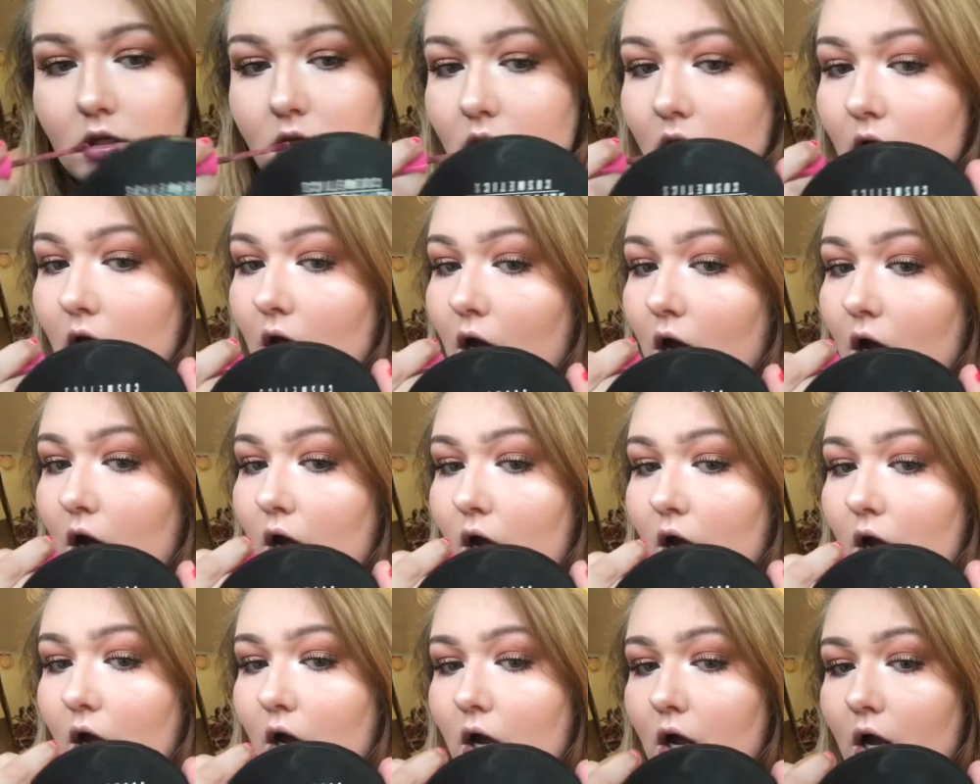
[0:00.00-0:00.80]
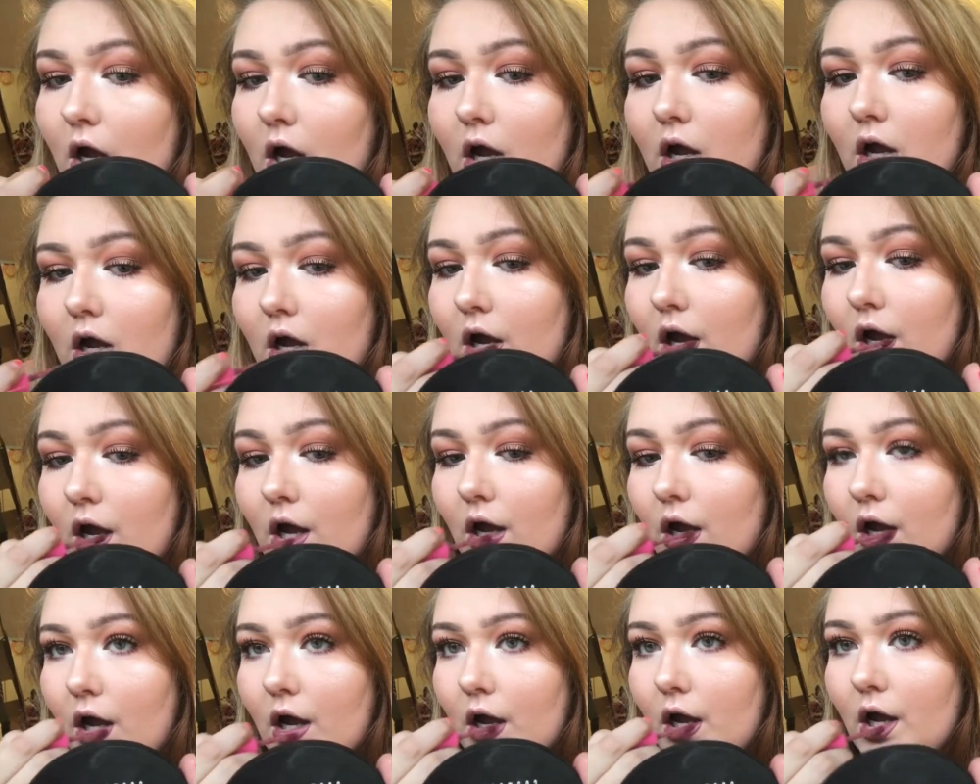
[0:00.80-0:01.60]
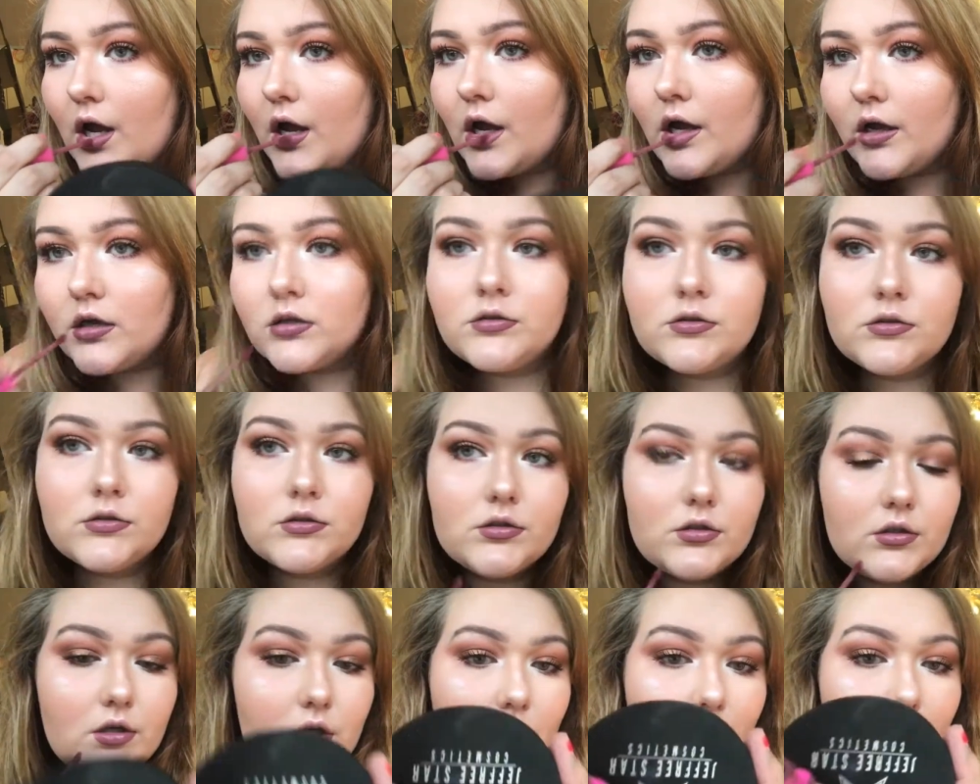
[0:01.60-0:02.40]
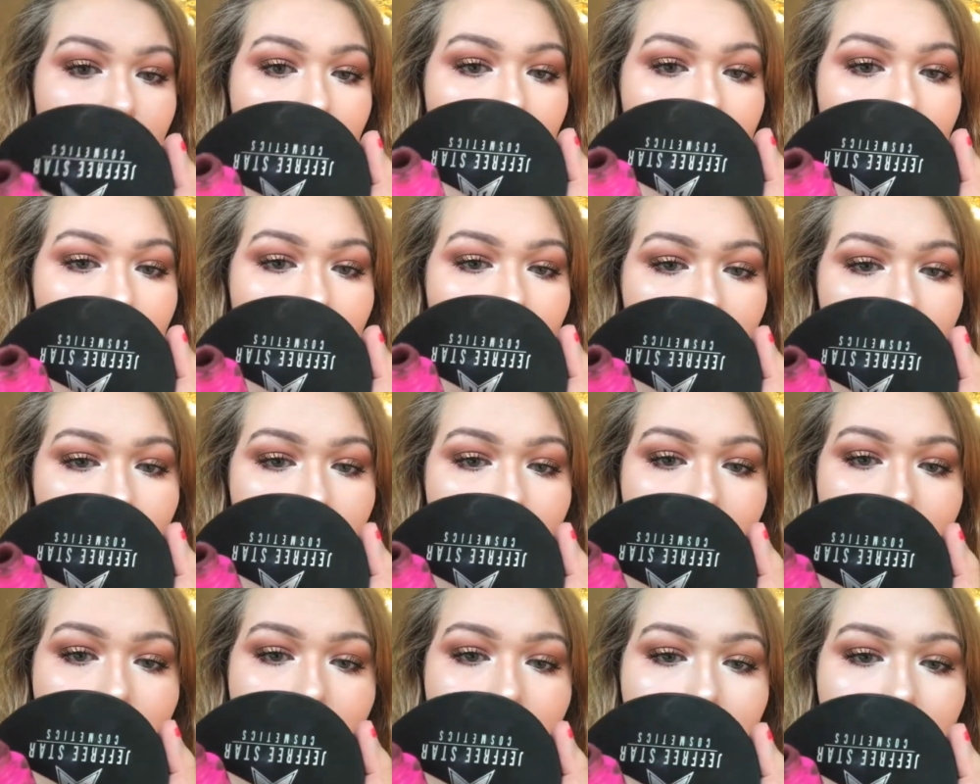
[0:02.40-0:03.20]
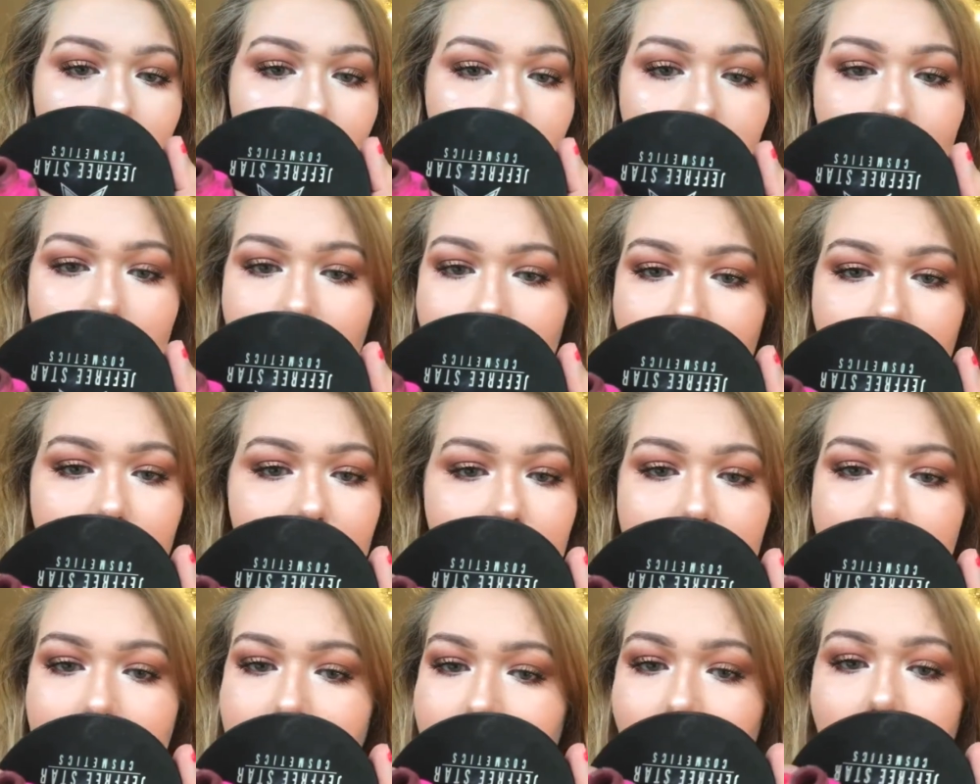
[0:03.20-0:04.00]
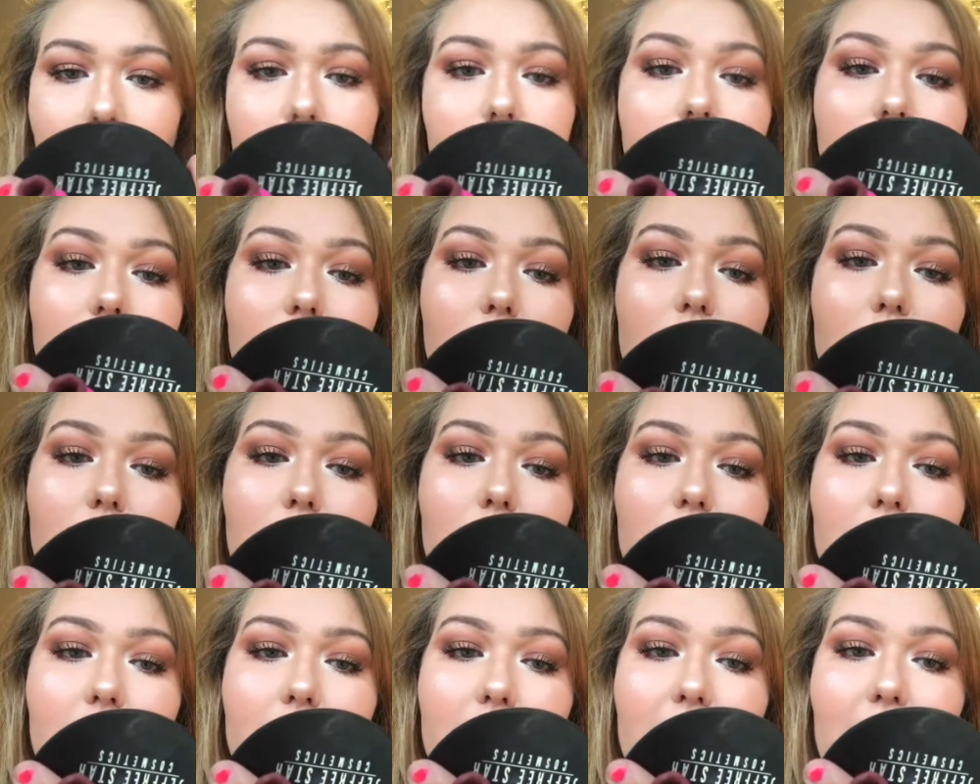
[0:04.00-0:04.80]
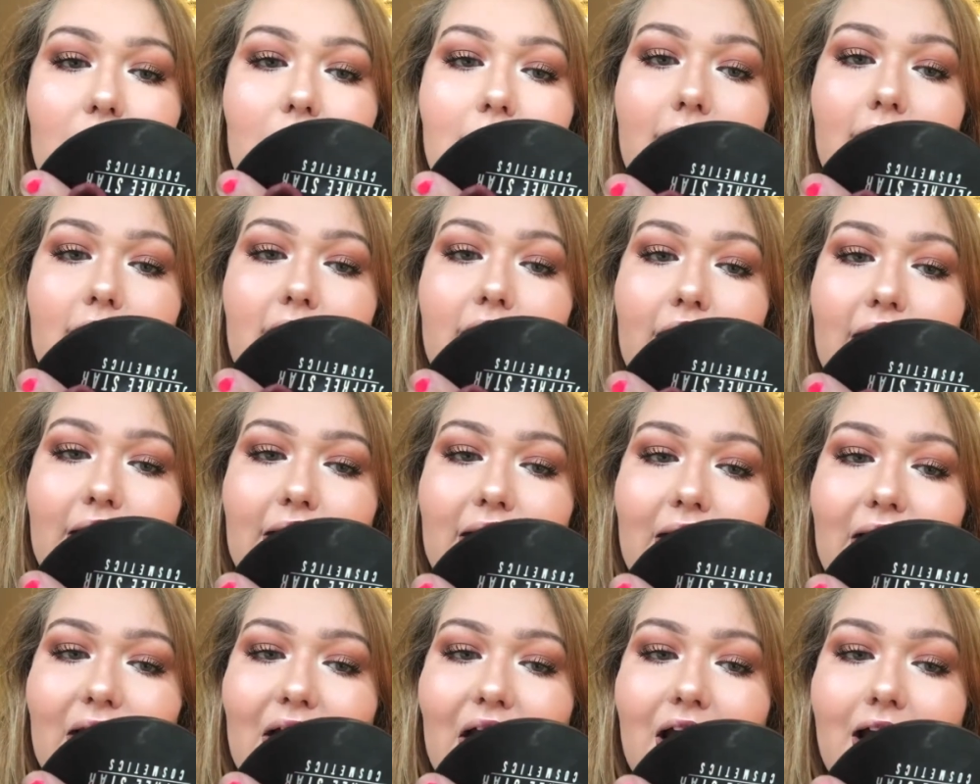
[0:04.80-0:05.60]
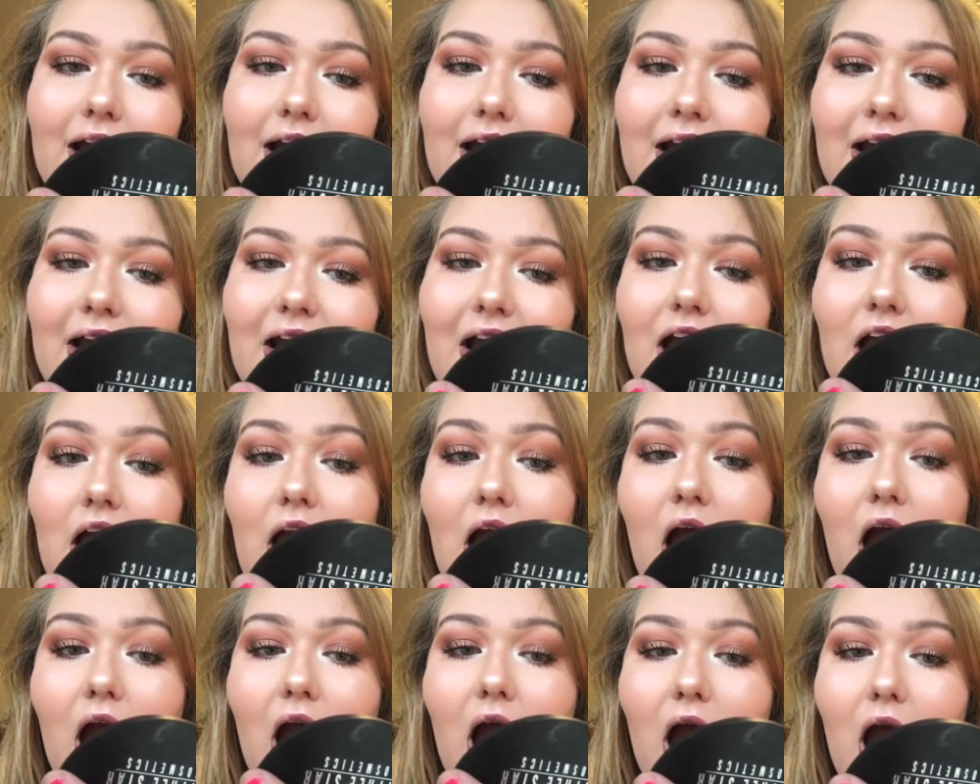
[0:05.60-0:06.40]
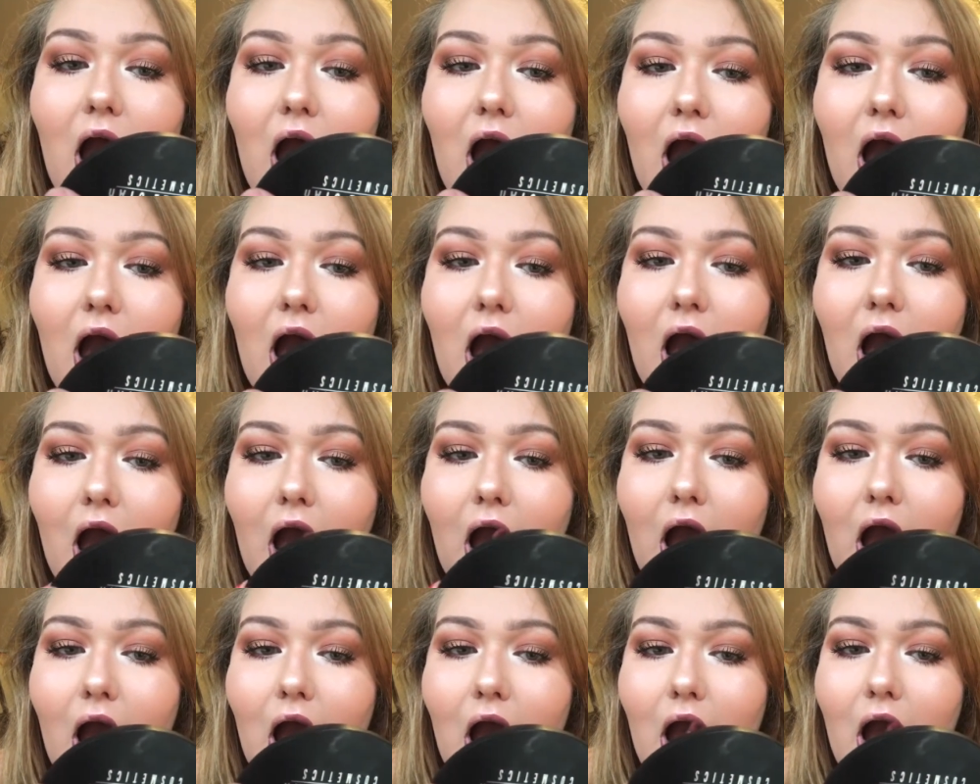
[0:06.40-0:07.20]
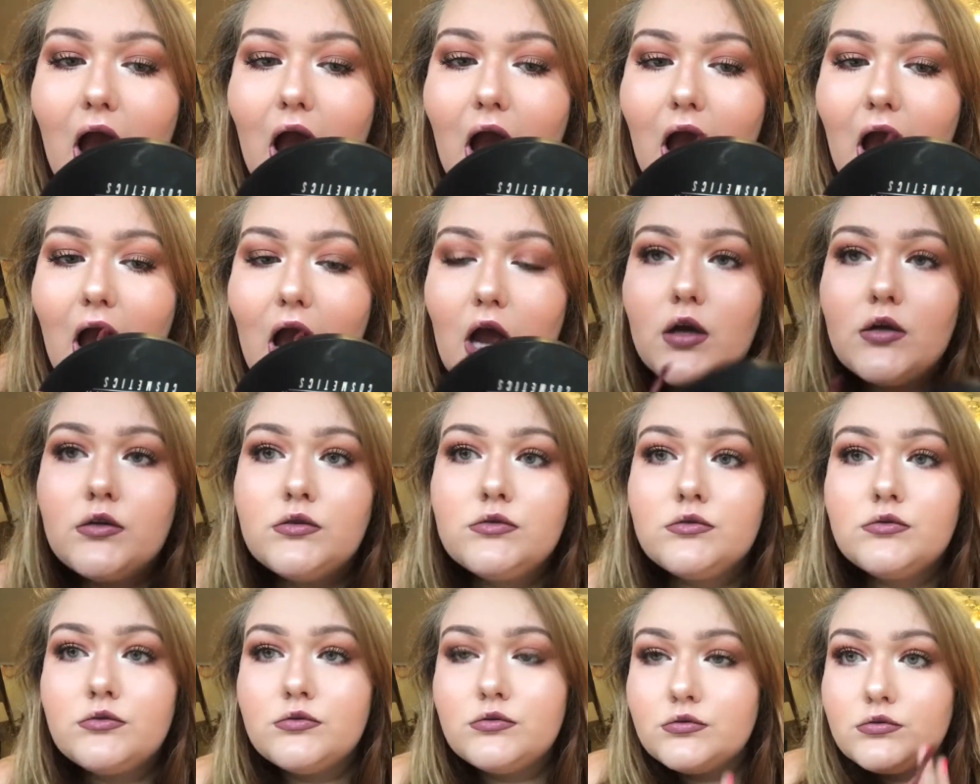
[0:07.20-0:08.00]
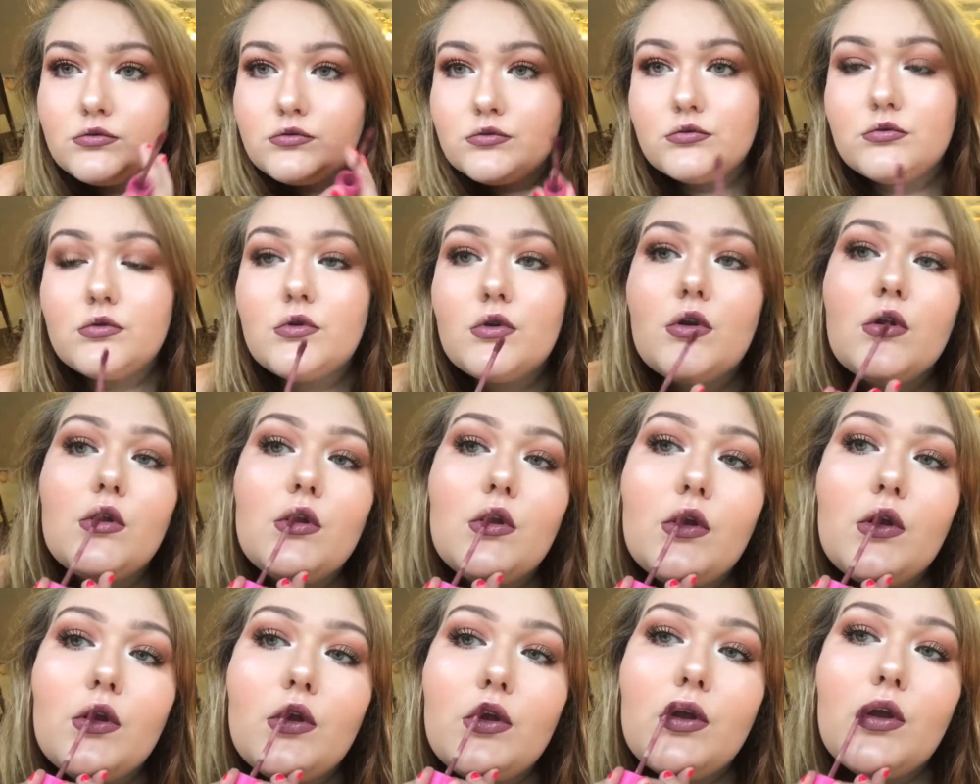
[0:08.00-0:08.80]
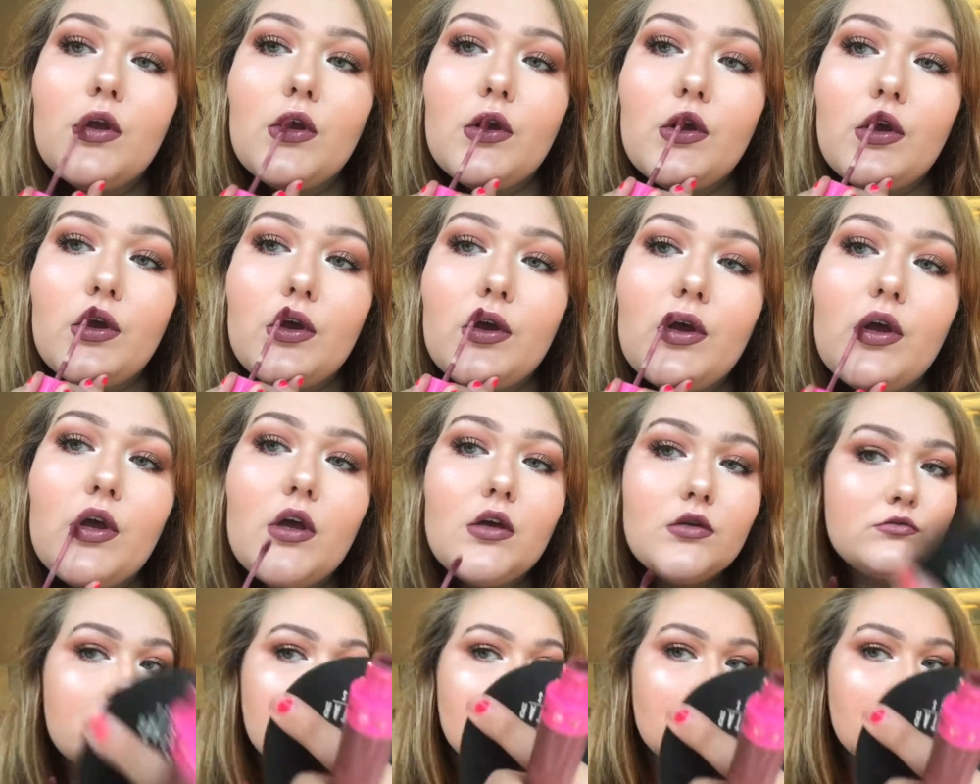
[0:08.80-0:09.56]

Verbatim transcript: of Jeffree Star's Velour Liquid Lipsticks in the shade Androgyny, and I really, really love this color. It's beautiful and so universal. But after that, I'm just going in with a